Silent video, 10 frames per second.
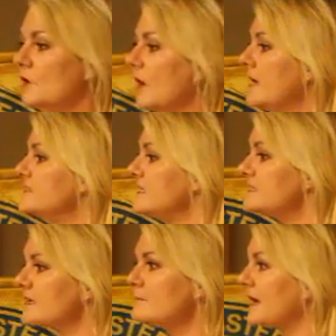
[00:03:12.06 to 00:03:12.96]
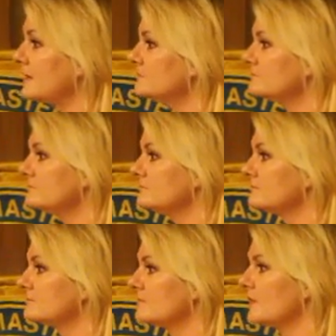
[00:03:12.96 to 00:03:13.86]
A decent man
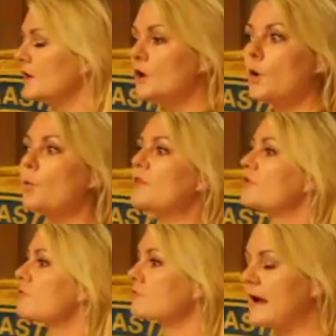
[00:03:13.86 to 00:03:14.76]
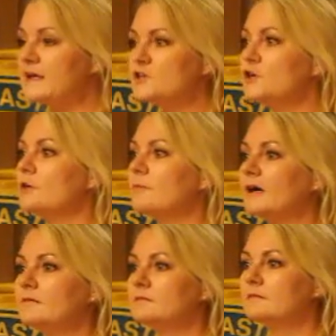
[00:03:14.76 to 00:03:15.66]
with great
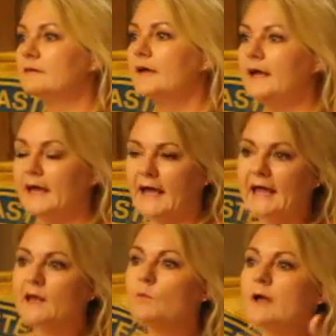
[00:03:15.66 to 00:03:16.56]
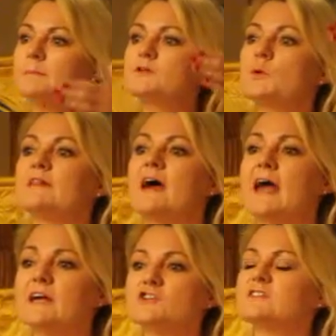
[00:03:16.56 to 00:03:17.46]
humor, anywhere between the
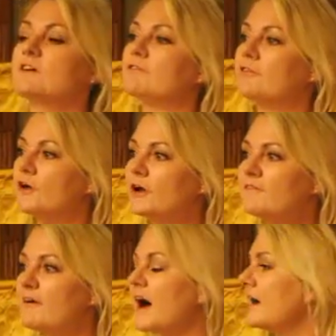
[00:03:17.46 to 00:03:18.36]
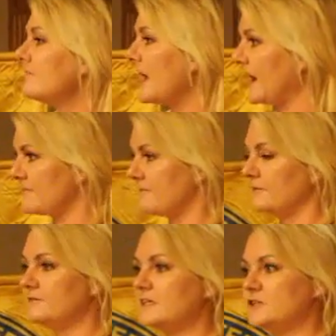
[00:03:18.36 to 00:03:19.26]
ages of 35 and
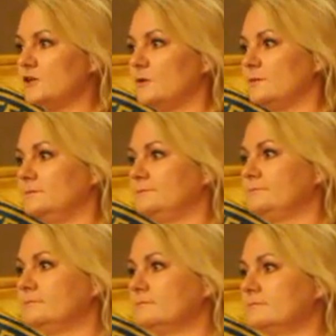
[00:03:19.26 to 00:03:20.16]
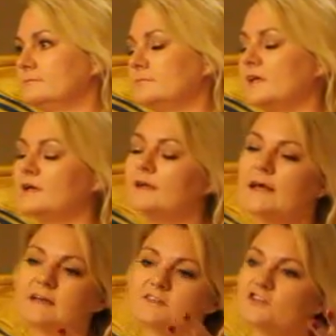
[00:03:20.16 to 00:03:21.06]
52.
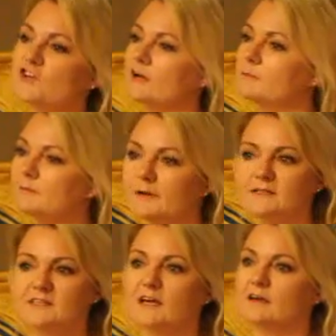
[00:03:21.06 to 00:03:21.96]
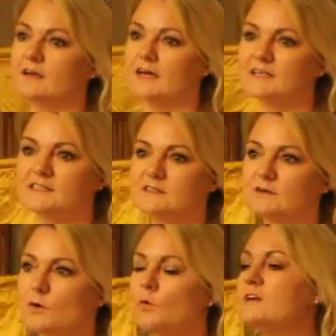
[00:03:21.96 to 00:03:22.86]
Ladies and gentlemen, please take a guess.
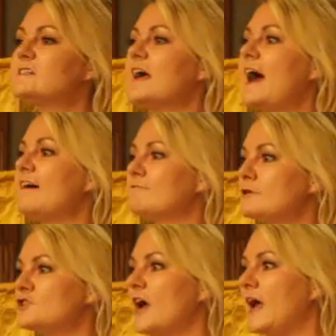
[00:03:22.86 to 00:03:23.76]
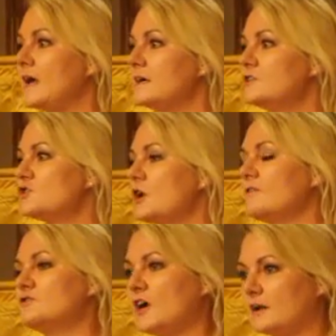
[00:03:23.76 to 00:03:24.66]
What is the average age
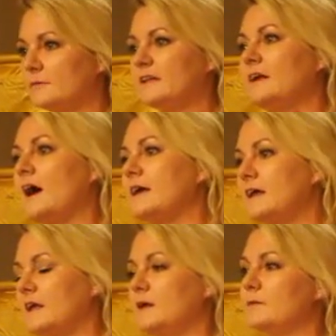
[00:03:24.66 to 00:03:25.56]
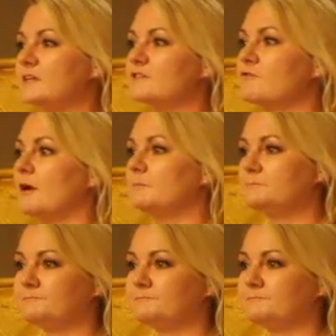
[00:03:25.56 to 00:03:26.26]
of gentlemen that I get emails from?